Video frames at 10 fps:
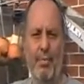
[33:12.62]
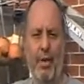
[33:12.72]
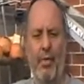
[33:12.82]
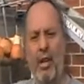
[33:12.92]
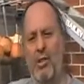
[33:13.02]

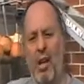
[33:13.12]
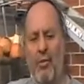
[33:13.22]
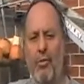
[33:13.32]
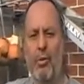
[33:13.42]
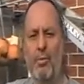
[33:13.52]
those life
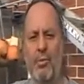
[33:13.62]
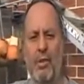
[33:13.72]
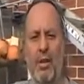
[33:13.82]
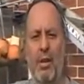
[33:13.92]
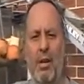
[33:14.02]
forms.
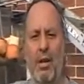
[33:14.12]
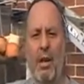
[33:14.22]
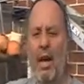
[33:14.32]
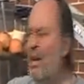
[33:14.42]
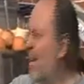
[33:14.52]

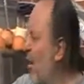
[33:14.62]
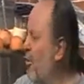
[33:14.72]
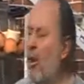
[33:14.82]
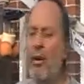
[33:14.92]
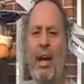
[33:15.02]
And now it no
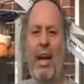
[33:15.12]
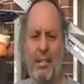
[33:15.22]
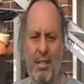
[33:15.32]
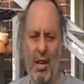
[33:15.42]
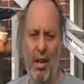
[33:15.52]
longer
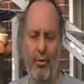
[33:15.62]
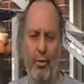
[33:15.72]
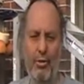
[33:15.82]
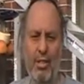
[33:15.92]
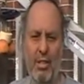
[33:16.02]
has that life
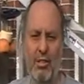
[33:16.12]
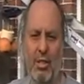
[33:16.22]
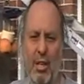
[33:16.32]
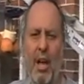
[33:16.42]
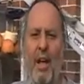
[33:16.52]
force energy.
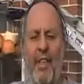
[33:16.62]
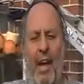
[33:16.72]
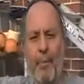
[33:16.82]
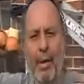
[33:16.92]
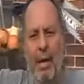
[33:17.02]
And
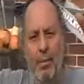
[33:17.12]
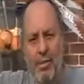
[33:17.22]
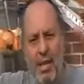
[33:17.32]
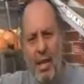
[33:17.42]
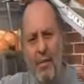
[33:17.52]
that becomes
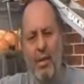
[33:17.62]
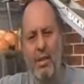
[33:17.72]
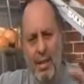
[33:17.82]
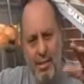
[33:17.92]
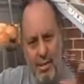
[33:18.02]
the heavy,
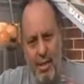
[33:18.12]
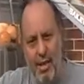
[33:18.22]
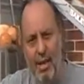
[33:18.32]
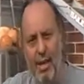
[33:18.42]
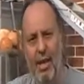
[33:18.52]
dense
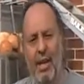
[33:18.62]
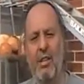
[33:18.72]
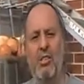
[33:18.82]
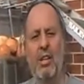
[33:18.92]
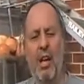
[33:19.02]

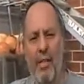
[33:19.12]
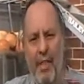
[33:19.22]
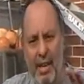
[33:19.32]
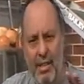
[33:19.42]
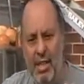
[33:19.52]
energy,
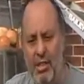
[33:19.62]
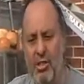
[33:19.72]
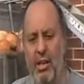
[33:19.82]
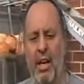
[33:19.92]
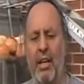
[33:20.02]
that
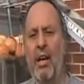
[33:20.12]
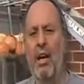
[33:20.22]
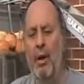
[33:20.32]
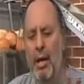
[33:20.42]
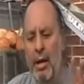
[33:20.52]
intentionality.
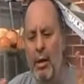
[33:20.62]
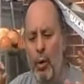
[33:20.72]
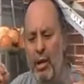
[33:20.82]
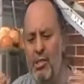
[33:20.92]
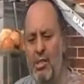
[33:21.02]

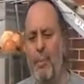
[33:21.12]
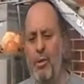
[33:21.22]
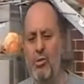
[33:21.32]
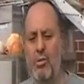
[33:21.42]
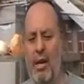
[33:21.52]
What it's
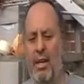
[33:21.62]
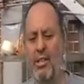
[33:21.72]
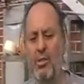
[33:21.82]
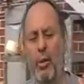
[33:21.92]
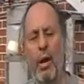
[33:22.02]
demonstrating
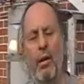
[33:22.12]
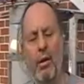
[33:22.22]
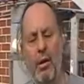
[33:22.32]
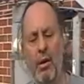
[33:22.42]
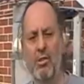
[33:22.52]
is that we are
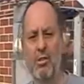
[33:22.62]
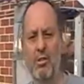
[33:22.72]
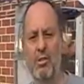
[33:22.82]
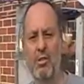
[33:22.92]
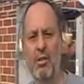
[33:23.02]

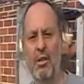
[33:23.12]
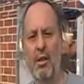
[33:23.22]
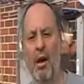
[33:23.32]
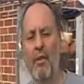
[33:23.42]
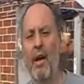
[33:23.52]
unconscious
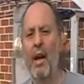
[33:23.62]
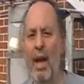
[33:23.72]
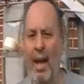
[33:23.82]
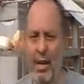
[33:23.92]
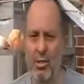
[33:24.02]
of our
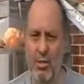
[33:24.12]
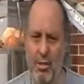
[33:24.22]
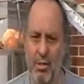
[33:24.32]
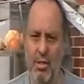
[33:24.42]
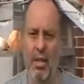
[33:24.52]

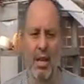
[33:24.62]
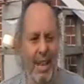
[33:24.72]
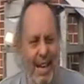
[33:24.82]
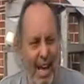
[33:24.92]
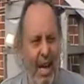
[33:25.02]
actions
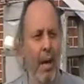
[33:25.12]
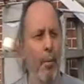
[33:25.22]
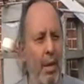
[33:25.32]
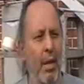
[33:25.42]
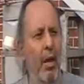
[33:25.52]
in
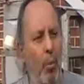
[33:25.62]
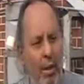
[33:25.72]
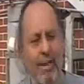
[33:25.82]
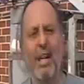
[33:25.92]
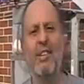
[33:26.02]
harming
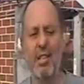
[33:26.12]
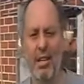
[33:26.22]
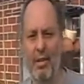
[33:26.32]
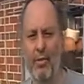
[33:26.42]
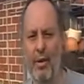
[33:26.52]
what does
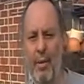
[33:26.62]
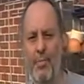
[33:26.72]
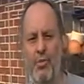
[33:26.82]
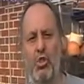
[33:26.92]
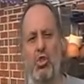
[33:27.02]
live,
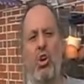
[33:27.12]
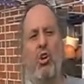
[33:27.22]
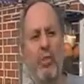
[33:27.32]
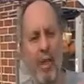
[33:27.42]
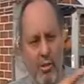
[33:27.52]
to
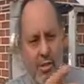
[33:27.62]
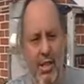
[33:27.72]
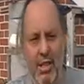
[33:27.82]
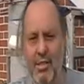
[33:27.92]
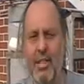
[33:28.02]
turn those
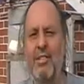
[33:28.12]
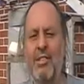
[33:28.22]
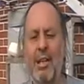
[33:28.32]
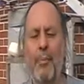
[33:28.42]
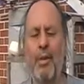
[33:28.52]
things into
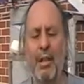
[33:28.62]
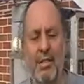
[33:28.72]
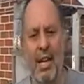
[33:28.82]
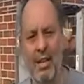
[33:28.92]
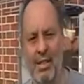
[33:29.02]
something that's
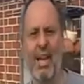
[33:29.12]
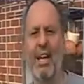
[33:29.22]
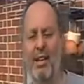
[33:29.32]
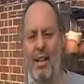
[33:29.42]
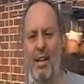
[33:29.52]
now dead,
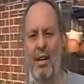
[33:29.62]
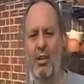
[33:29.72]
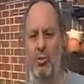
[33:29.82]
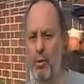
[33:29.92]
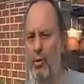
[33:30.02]

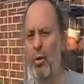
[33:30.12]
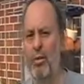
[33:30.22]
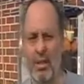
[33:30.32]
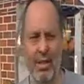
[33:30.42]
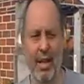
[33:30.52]
because we've
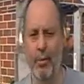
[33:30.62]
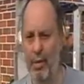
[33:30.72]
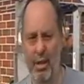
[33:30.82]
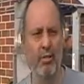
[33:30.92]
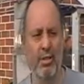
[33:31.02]
cooked it now and we've
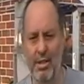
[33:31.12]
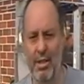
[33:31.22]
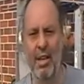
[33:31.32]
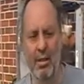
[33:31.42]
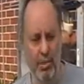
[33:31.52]
killed it and
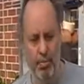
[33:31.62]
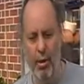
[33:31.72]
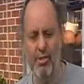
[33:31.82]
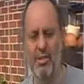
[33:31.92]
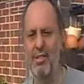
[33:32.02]

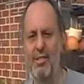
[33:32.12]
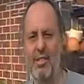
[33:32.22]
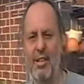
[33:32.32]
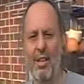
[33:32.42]
processed it.